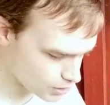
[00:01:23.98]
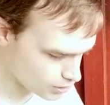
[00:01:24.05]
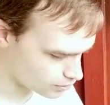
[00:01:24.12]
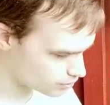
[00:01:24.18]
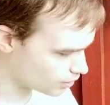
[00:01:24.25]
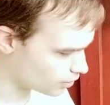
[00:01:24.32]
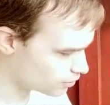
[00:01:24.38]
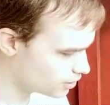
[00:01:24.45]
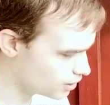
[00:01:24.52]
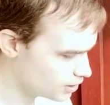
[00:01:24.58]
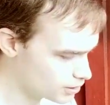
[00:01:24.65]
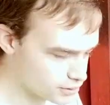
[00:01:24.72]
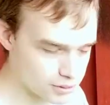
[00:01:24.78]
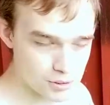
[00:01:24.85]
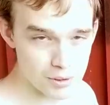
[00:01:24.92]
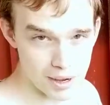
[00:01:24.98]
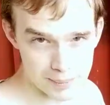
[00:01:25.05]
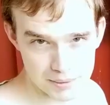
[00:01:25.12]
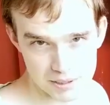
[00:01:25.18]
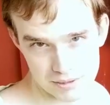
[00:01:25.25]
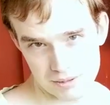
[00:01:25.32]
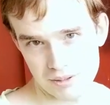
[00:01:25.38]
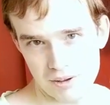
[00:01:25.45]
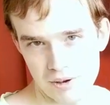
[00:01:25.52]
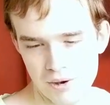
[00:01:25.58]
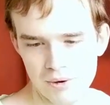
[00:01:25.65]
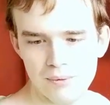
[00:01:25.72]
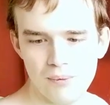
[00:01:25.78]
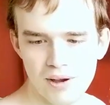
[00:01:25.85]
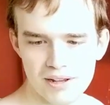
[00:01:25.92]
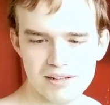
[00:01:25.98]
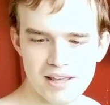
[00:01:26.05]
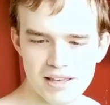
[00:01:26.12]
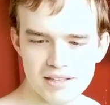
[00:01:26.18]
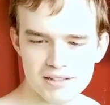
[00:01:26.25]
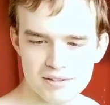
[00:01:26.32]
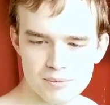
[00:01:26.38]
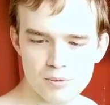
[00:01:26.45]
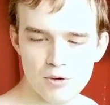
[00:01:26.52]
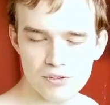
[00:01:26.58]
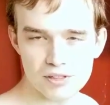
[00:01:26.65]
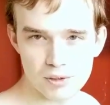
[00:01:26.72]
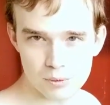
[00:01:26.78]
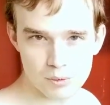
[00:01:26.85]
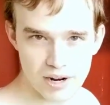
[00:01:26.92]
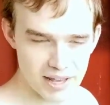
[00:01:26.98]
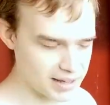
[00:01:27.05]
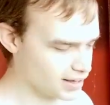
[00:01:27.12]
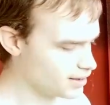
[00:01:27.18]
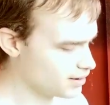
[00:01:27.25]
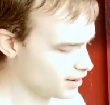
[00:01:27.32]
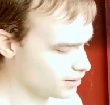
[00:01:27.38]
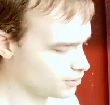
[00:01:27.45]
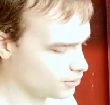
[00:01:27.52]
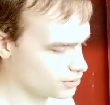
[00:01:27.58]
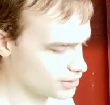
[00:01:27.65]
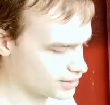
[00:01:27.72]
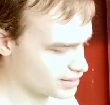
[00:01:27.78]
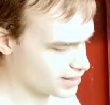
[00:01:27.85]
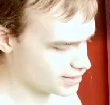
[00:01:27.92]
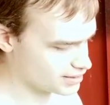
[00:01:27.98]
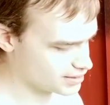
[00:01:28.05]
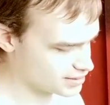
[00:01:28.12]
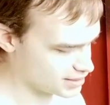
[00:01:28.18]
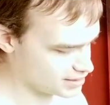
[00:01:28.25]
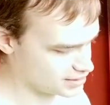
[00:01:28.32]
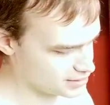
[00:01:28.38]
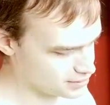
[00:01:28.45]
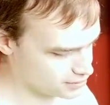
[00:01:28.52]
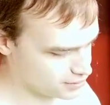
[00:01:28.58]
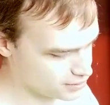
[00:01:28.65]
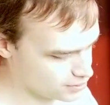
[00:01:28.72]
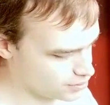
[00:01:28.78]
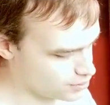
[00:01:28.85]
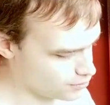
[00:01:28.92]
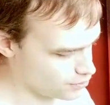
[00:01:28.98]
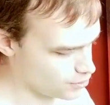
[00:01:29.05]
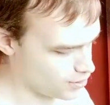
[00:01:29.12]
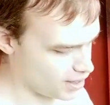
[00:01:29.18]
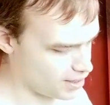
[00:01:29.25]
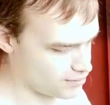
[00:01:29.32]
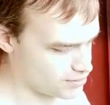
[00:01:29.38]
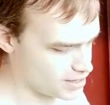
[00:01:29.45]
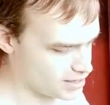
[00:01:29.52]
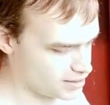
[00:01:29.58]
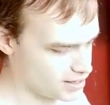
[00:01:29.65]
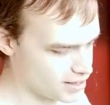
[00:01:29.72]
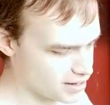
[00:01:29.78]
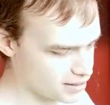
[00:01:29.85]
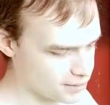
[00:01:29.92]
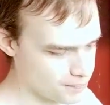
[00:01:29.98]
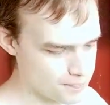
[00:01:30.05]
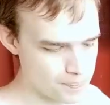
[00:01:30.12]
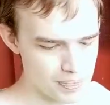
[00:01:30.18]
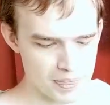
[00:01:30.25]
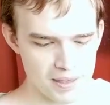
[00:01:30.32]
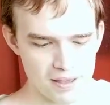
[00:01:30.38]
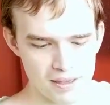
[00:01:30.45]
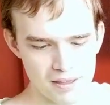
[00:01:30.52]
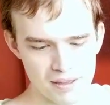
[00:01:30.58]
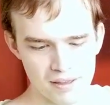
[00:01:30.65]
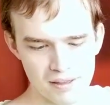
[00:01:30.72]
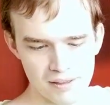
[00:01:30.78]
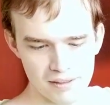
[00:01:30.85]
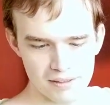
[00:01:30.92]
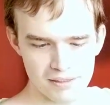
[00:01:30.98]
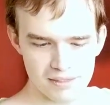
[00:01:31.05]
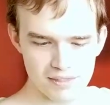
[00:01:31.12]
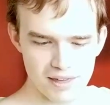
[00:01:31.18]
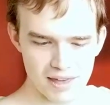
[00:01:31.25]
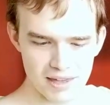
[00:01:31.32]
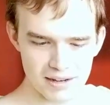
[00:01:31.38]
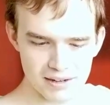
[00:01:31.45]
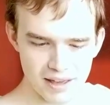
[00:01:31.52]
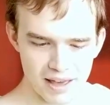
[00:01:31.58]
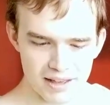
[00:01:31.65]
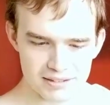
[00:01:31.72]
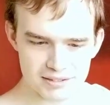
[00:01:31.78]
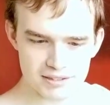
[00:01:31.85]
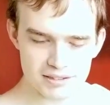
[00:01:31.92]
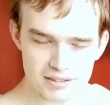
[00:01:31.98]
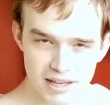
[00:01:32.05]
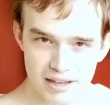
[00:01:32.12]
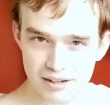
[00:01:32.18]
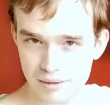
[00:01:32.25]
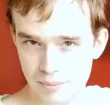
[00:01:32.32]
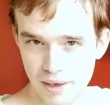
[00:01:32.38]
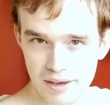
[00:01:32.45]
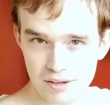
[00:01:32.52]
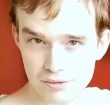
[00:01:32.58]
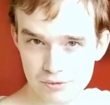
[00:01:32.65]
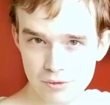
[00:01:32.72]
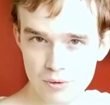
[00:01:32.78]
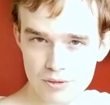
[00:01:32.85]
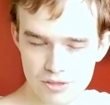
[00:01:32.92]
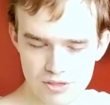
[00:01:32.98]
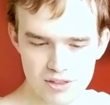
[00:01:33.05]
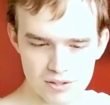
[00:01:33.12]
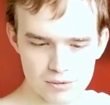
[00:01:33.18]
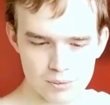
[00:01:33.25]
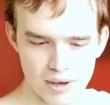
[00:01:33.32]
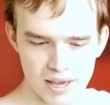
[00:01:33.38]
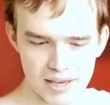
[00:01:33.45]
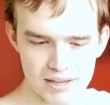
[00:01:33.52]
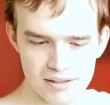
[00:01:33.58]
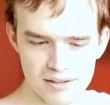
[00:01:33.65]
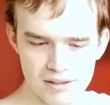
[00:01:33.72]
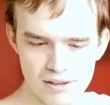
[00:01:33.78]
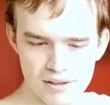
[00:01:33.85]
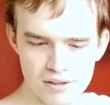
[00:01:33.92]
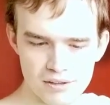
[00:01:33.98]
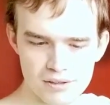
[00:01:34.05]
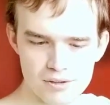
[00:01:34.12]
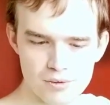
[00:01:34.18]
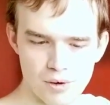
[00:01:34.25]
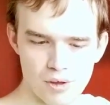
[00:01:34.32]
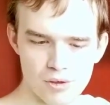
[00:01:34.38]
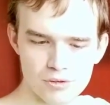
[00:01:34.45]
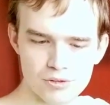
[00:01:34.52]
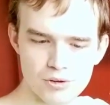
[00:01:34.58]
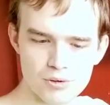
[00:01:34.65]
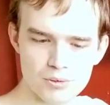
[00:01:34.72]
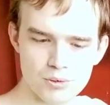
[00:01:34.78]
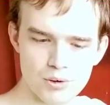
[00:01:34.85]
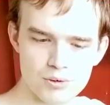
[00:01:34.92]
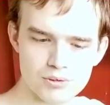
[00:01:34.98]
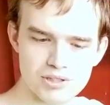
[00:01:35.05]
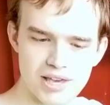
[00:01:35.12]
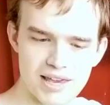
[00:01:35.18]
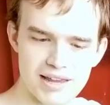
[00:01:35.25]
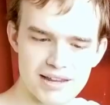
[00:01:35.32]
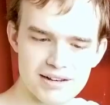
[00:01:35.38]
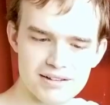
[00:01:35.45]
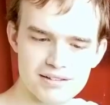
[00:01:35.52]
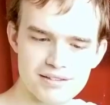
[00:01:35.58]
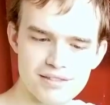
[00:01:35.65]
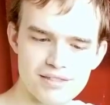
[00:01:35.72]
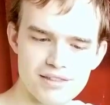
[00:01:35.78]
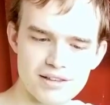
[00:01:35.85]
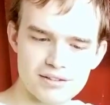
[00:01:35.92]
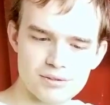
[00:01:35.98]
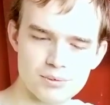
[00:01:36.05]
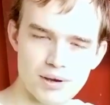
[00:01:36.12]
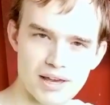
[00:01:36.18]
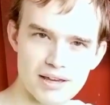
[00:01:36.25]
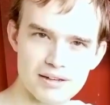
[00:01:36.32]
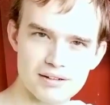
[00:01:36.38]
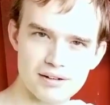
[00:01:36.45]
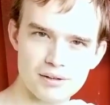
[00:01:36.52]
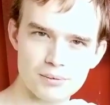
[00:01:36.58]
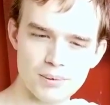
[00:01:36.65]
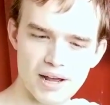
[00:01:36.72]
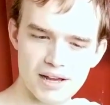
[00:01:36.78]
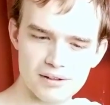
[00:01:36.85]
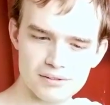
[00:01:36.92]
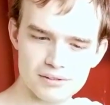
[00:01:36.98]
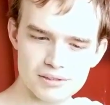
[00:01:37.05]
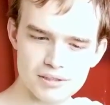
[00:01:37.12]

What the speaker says: So, two options. One is moving the ring and holding this still. So if you have this here, then as you're sanding back and forth this way, you also rotate this way around.